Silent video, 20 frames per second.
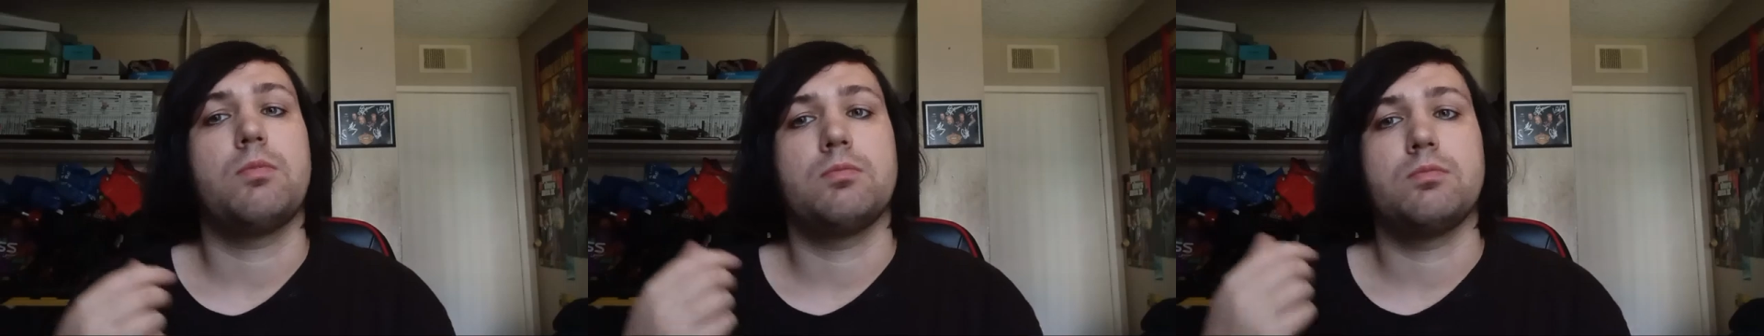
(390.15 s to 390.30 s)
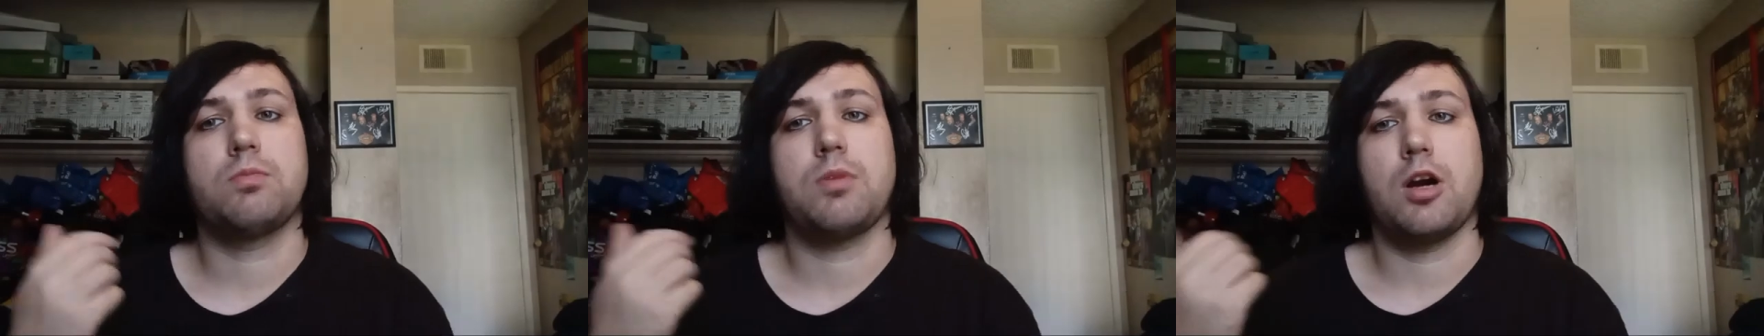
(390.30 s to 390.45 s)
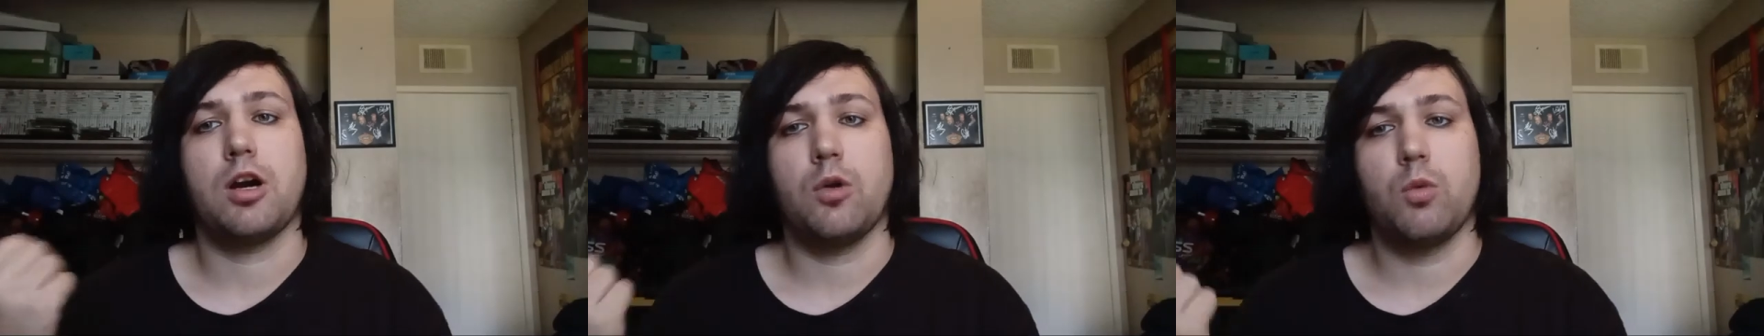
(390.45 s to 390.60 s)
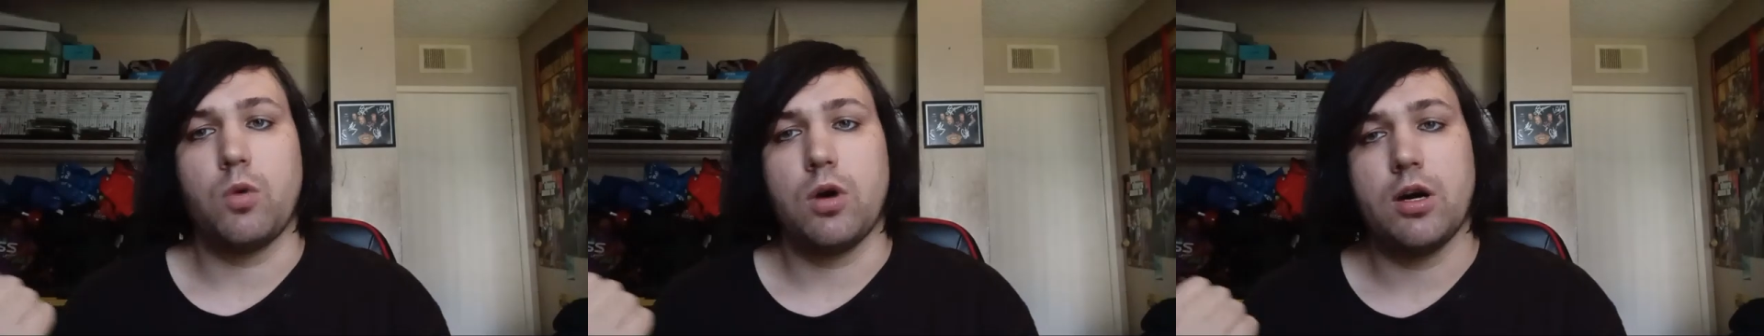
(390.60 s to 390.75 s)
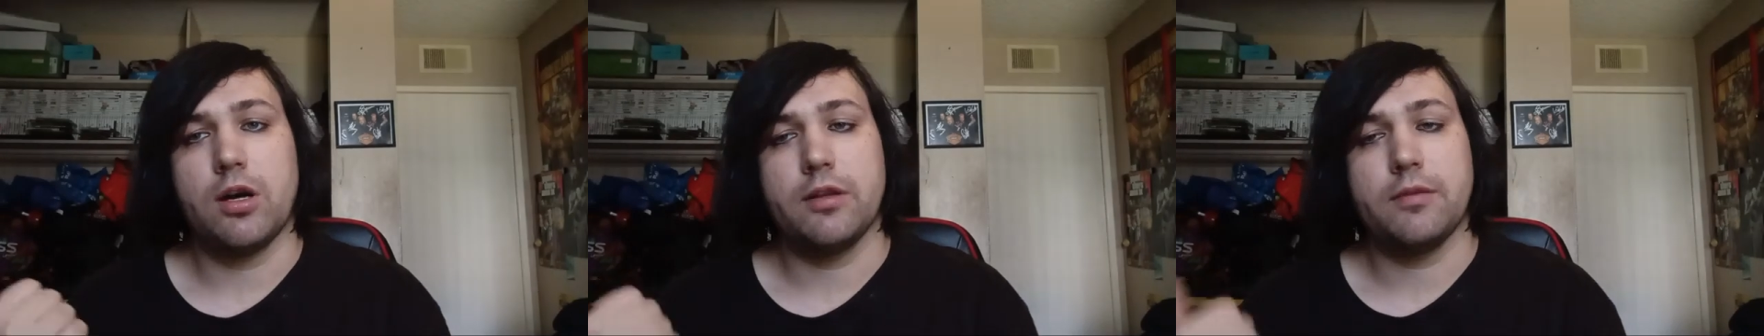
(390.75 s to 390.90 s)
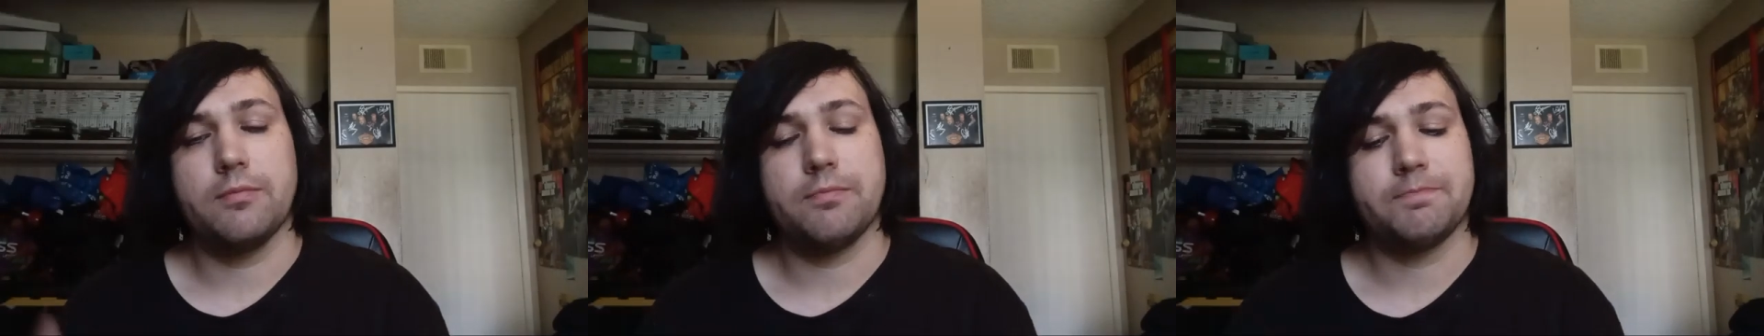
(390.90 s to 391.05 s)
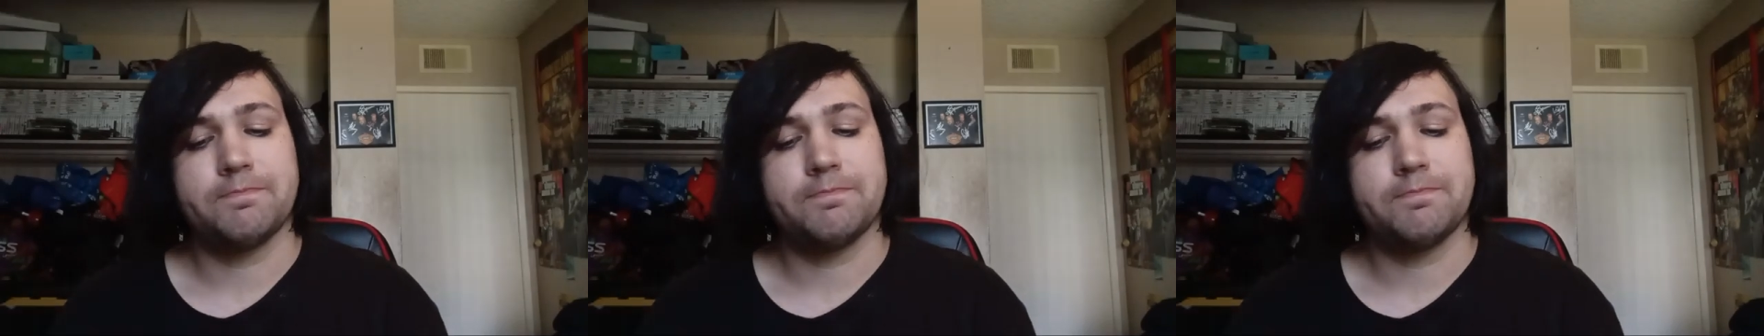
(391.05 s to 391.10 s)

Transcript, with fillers: part one.